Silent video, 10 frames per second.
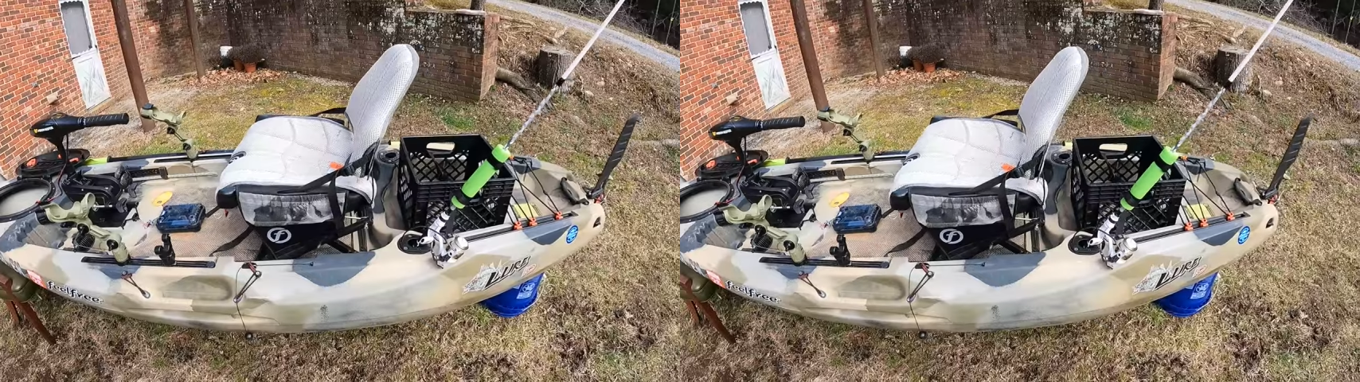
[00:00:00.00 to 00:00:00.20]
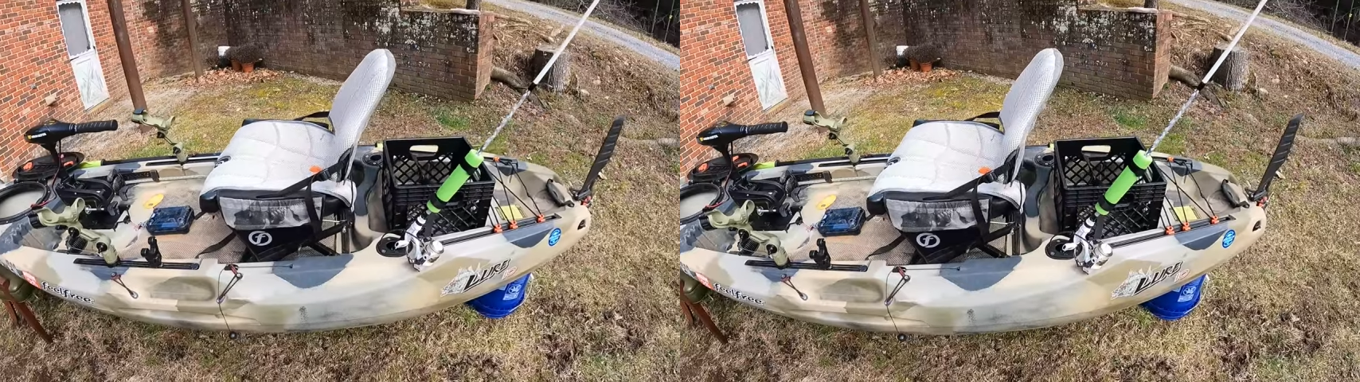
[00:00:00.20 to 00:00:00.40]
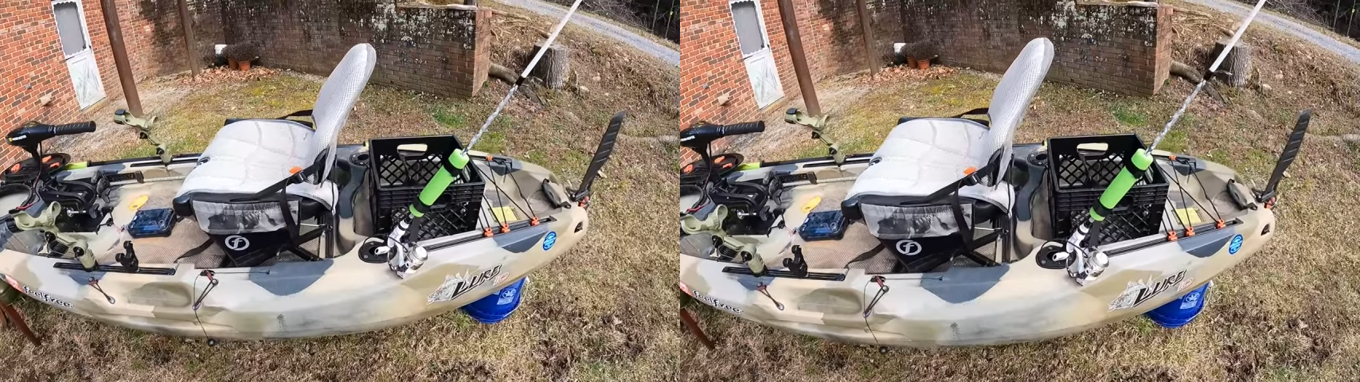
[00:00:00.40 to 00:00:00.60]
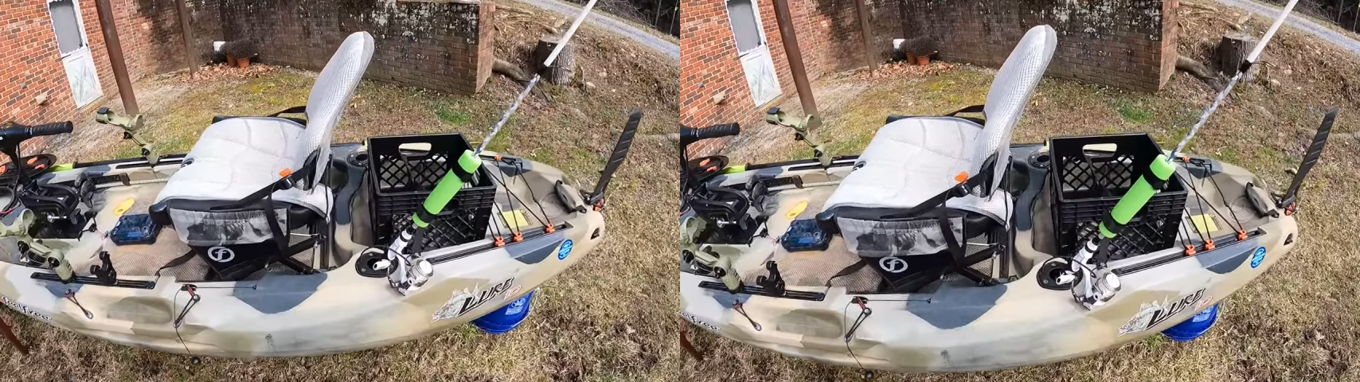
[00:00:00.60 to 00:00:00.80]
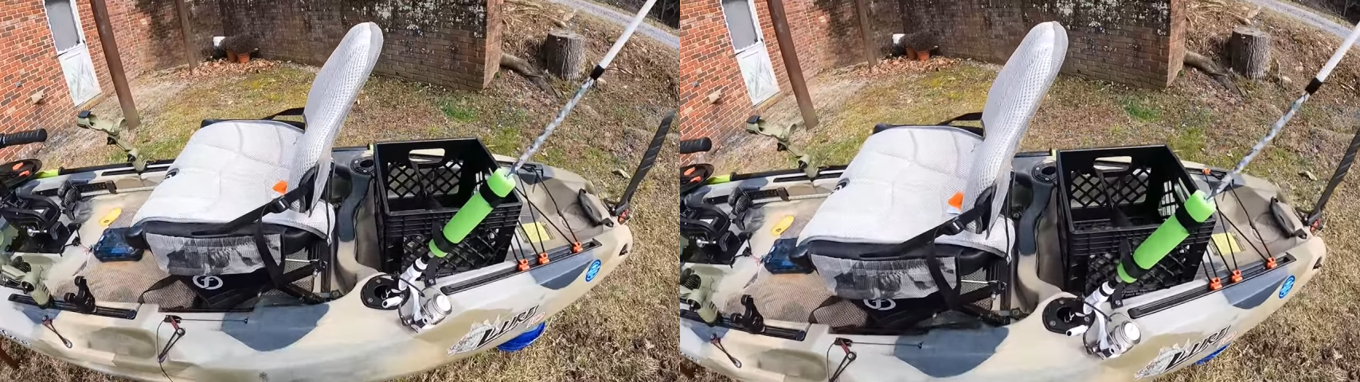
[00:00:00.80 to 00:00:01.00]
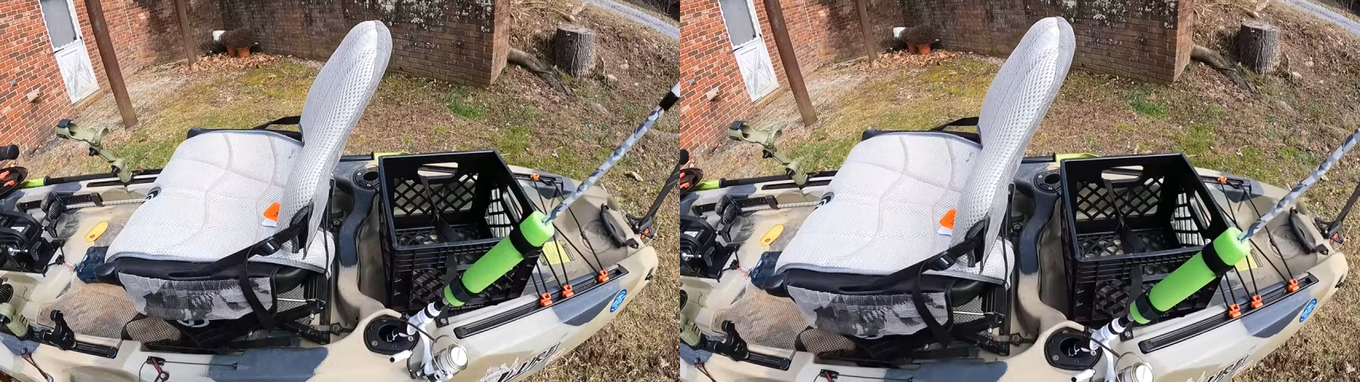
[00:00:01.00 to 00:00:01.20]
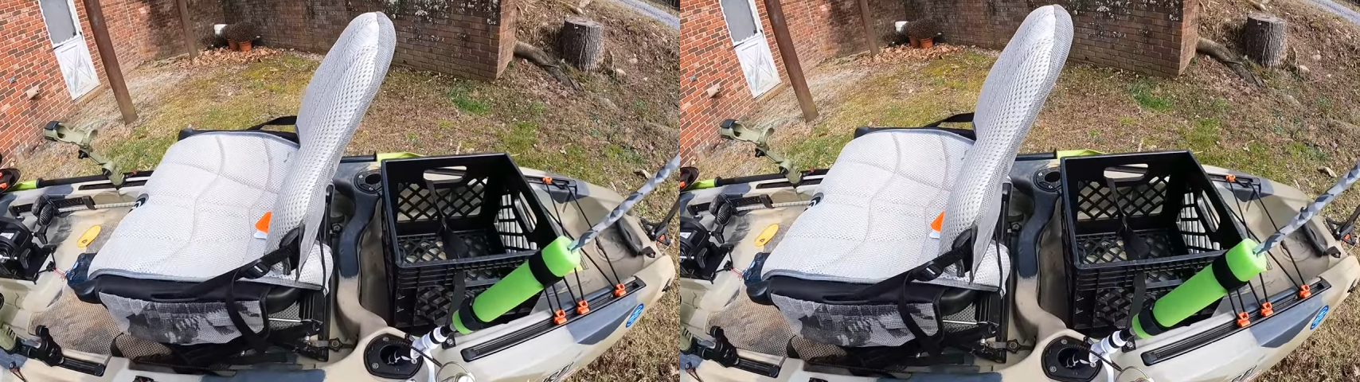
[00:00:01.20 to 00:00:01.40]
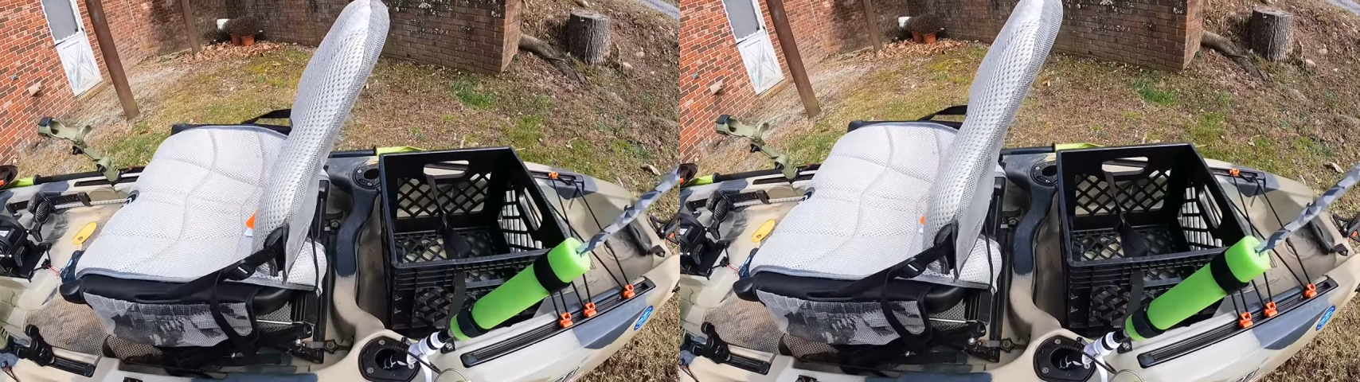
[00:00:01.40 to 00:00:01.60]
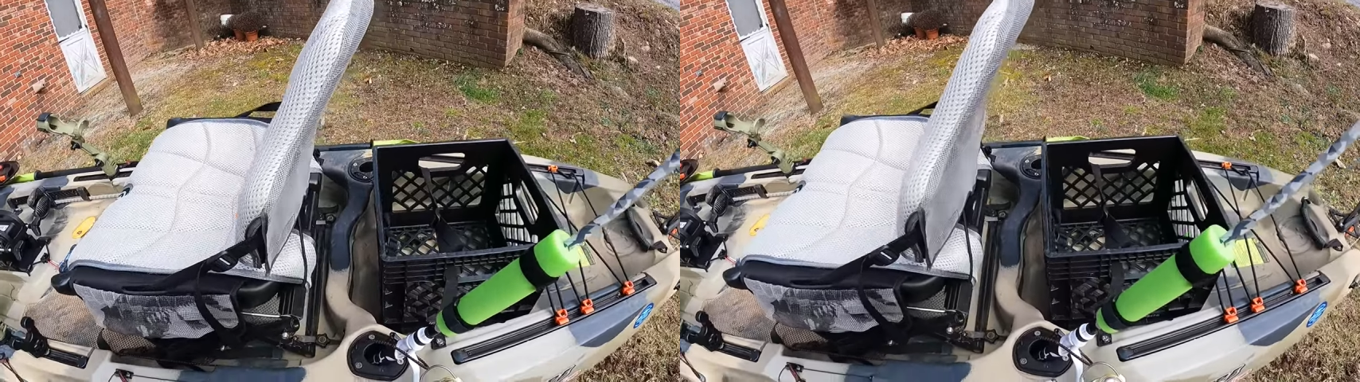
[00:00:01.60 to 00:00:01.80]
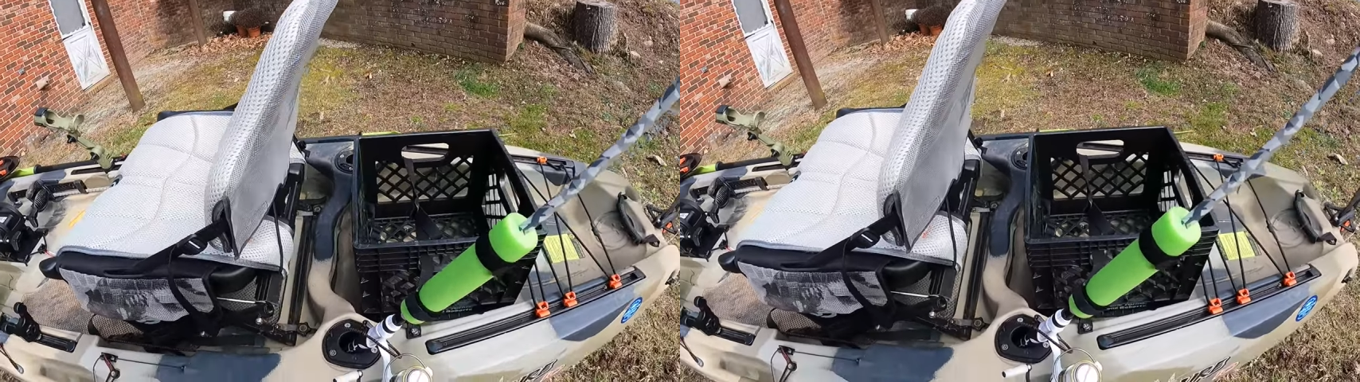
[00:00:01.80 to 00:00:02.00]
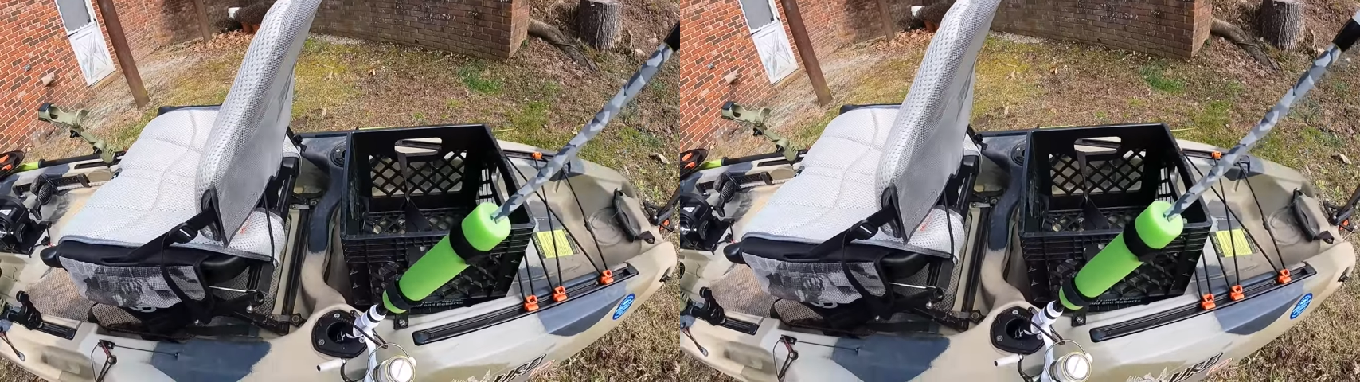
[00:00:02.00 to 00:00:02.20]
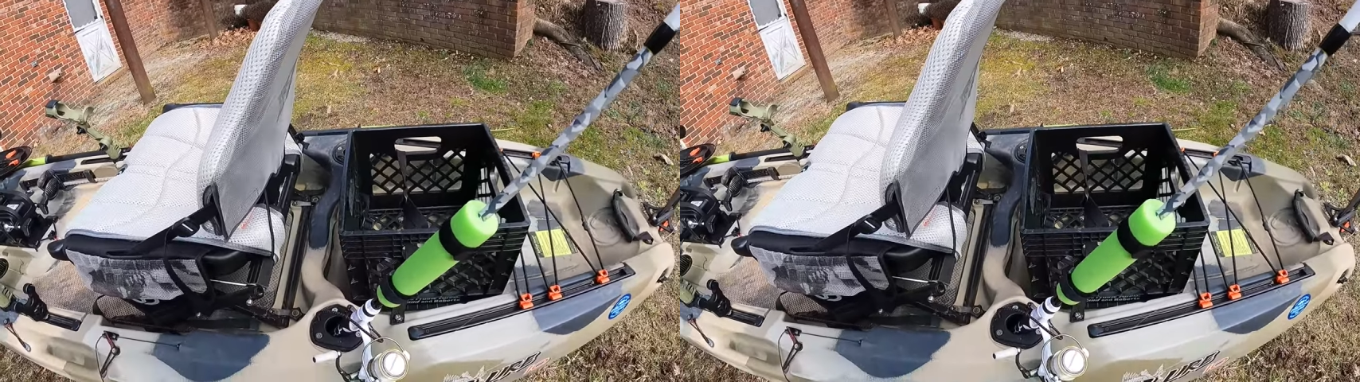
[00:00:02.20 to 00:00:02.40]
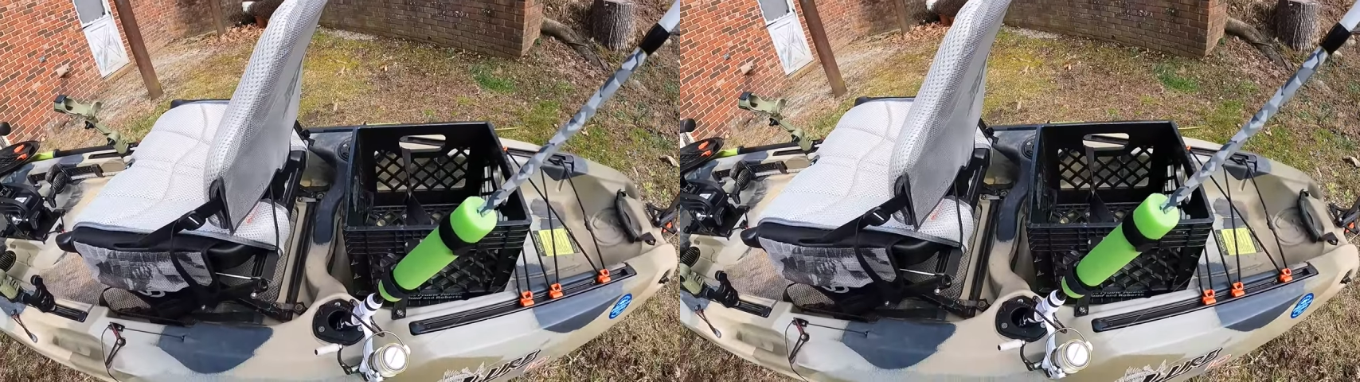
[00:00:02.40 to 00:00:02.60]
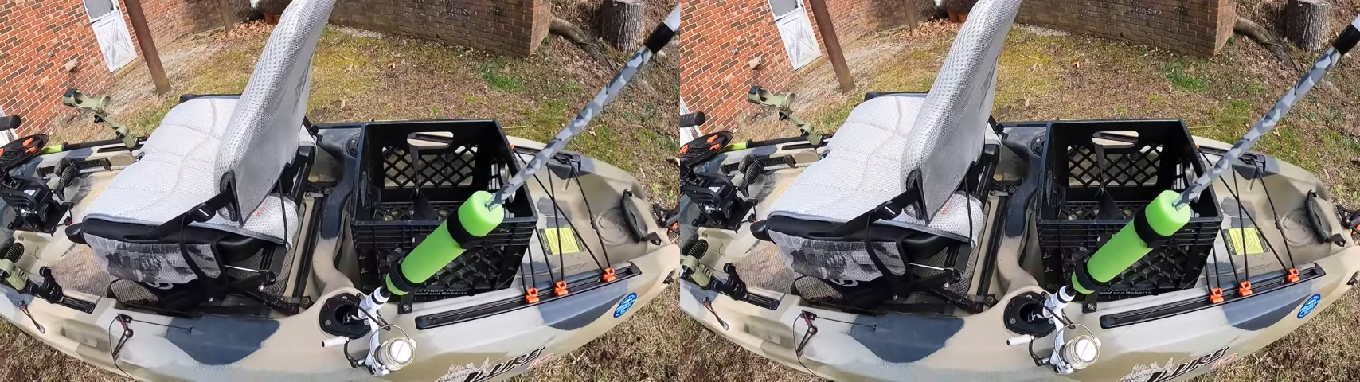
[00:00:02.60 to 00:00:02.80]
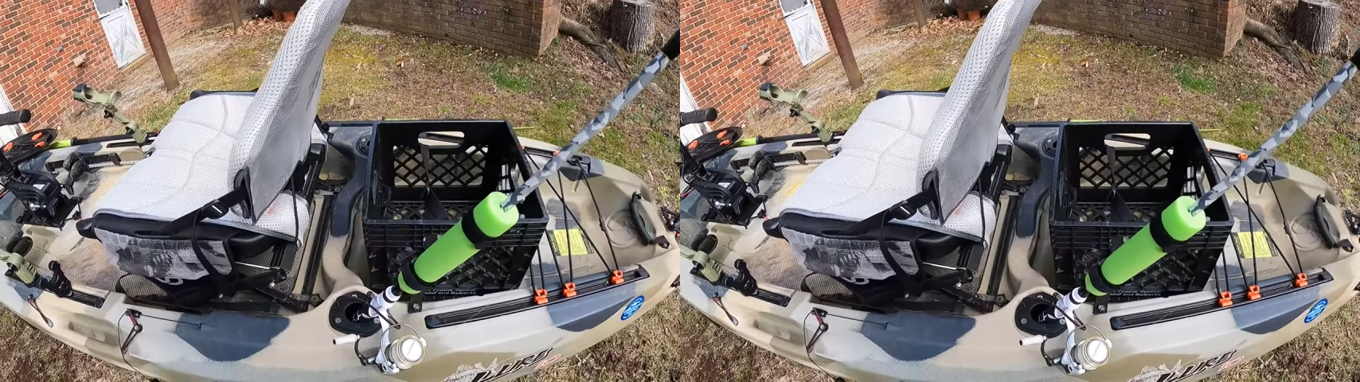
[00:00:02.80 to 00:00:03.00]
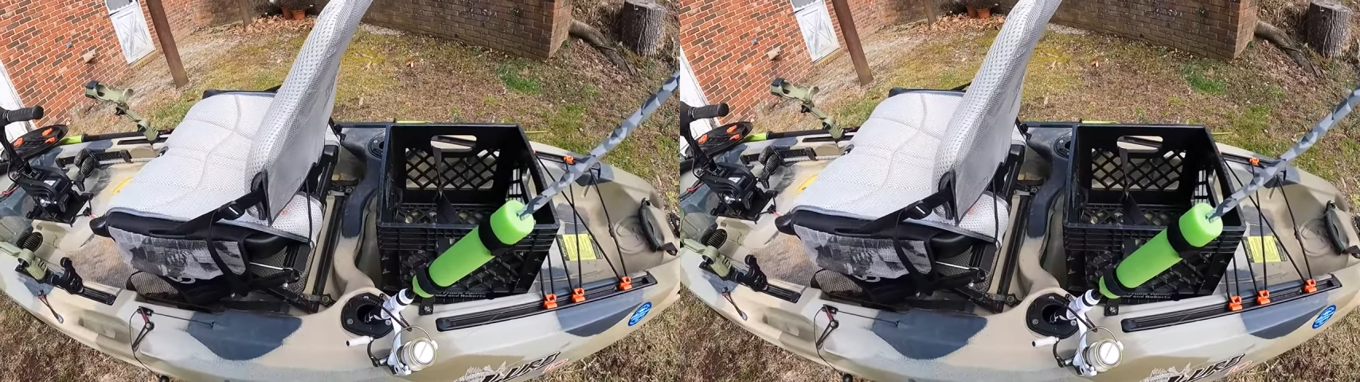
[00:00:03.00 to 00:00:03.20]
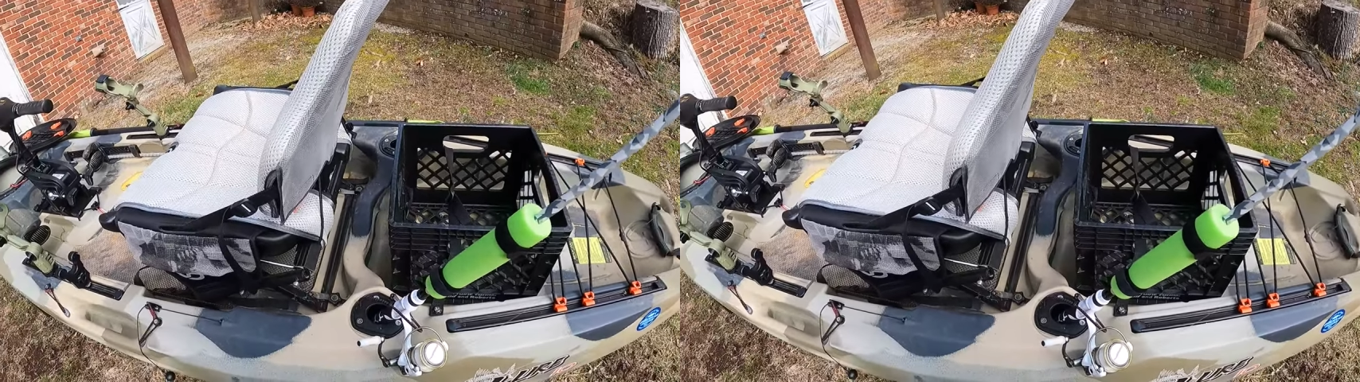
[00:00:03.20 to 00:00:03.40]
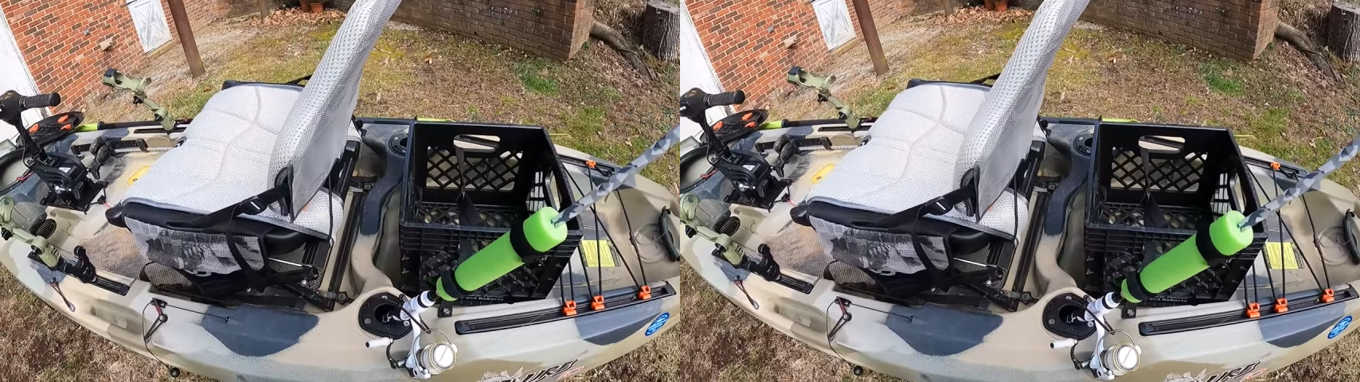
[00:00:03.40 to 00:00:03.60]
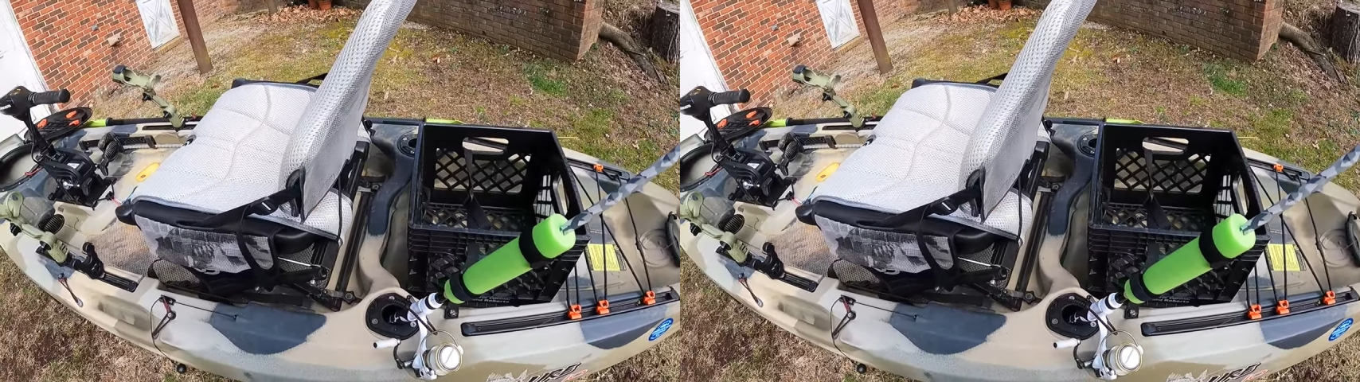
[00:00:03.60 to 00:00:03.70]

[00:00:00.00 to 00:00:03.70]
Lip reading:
[unreadable: no face in view]